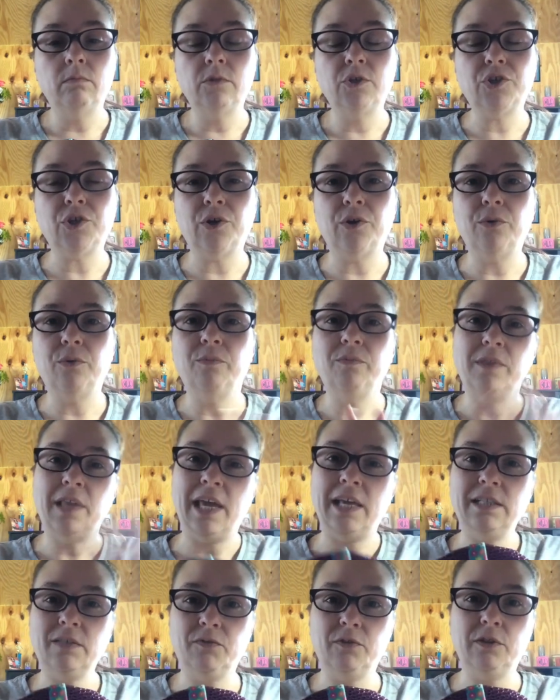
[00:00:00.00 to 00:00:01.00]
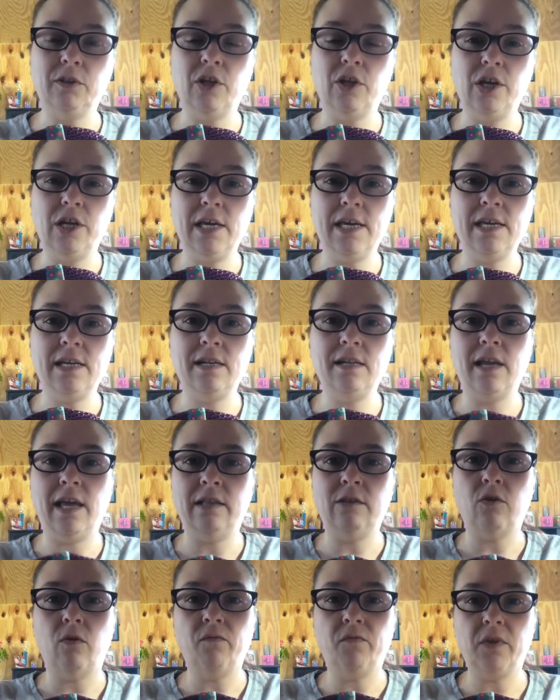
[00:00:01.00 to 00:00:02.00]
So thanks for looking,
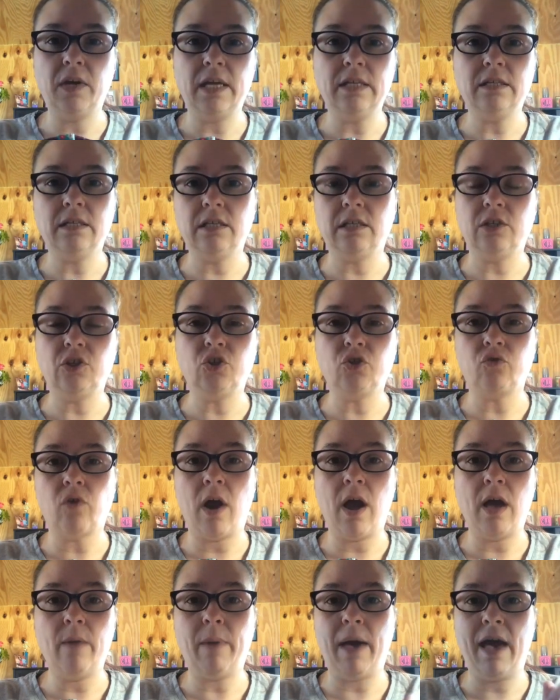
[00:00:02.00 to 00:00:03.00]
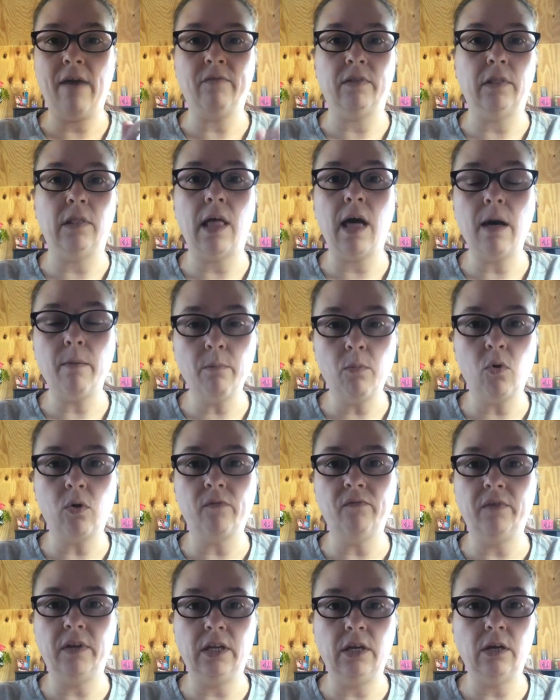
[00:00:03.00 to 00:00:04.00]
and don't forget to subscribe. I have a lot more
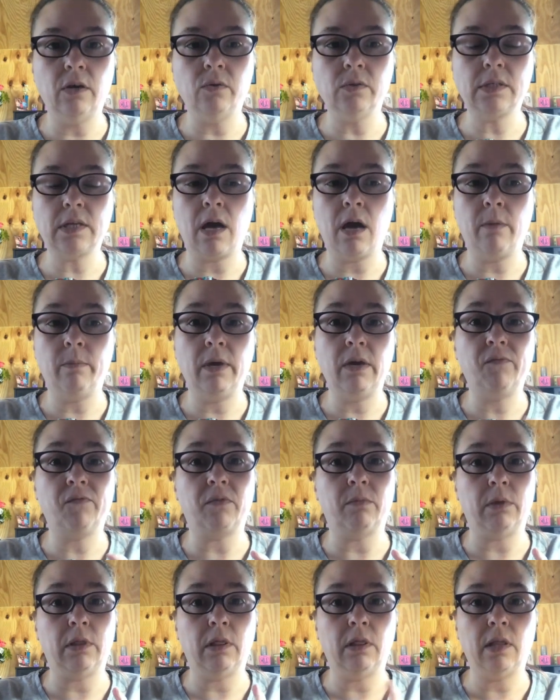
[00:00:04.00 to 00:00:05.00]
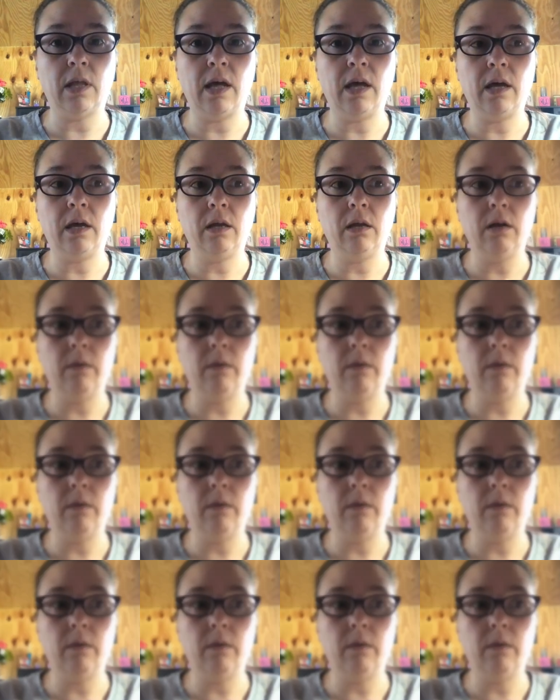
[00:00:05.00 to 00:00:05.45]
videos coming from a lot